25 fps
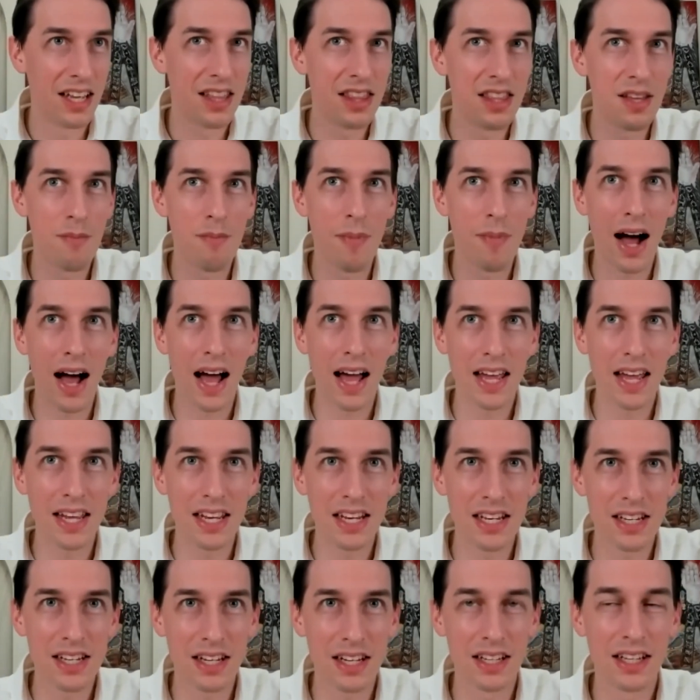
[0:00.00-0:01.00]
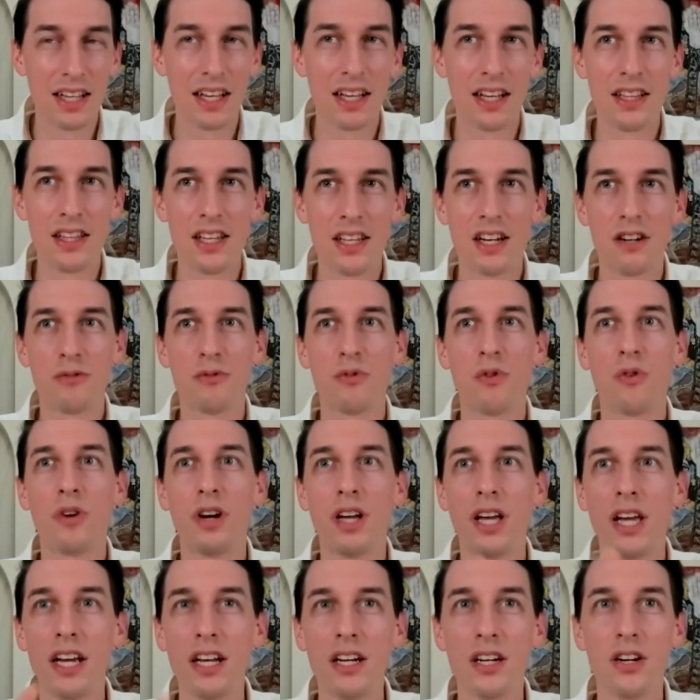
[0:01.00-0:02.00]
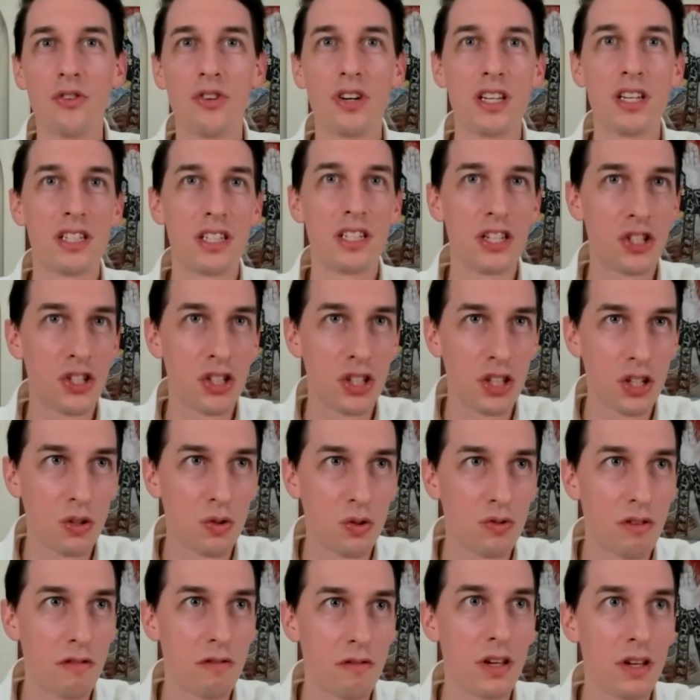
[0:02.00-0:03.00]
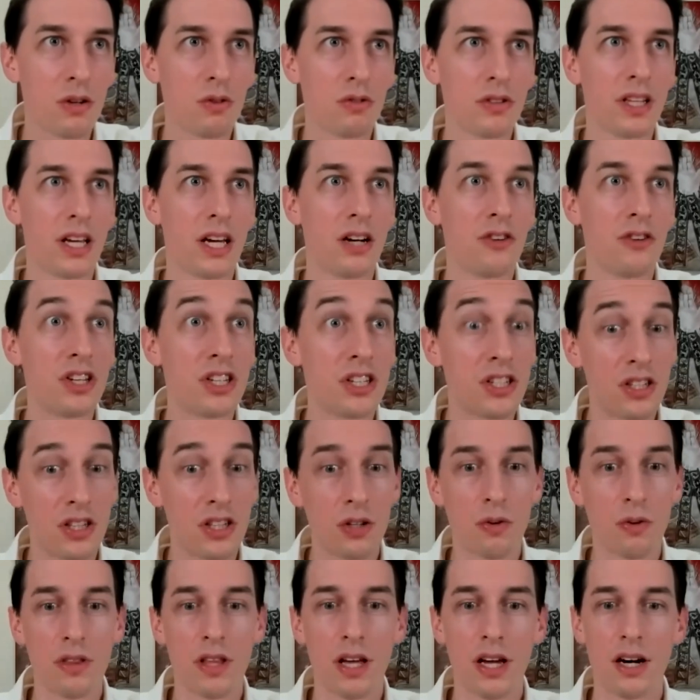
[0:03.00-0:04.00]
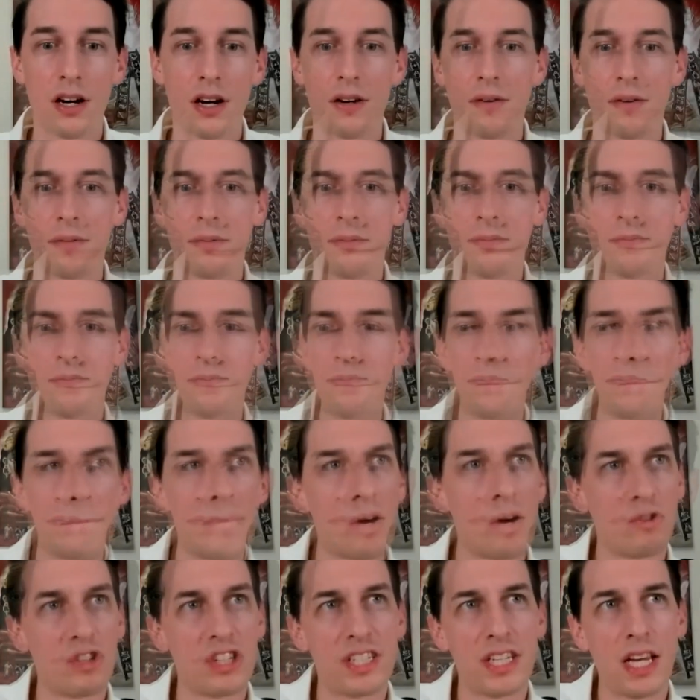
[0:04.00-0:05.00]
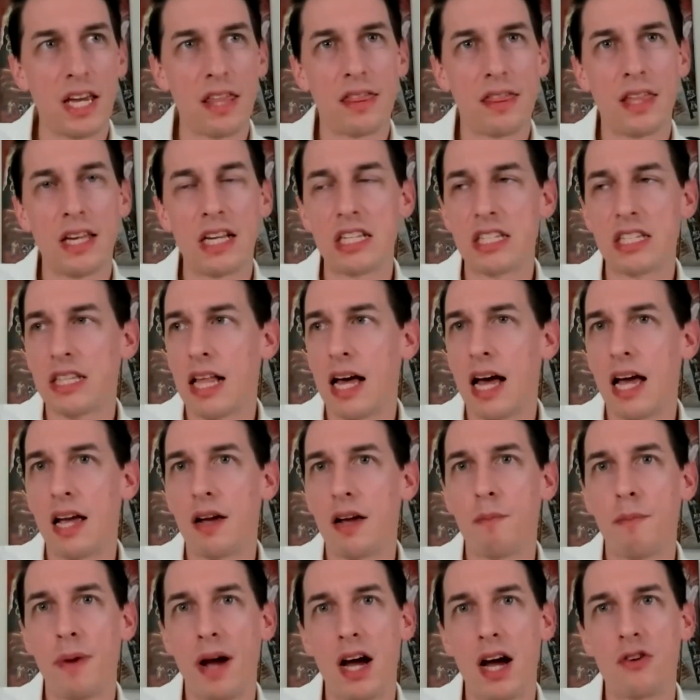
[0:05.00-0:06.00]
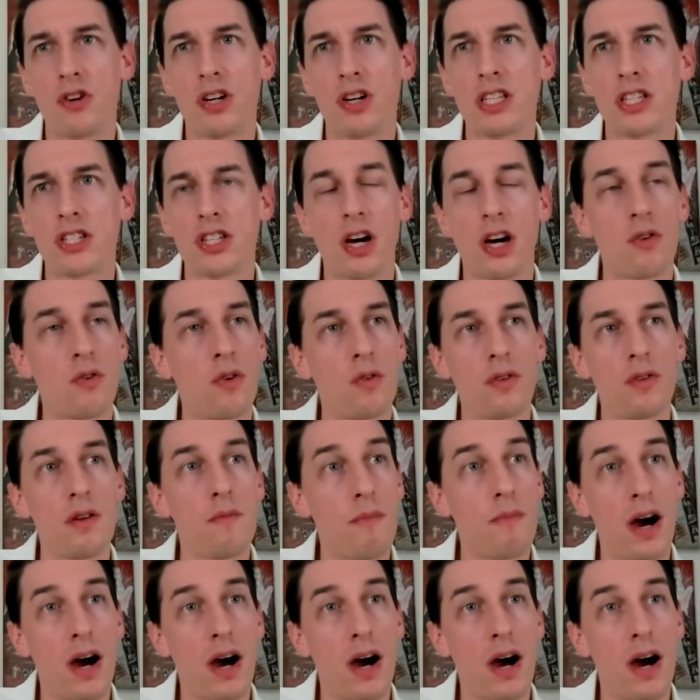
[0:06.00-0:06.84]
the mind. Therefore, ignorance is still revealed there. It's still there. They will say things like, parents are only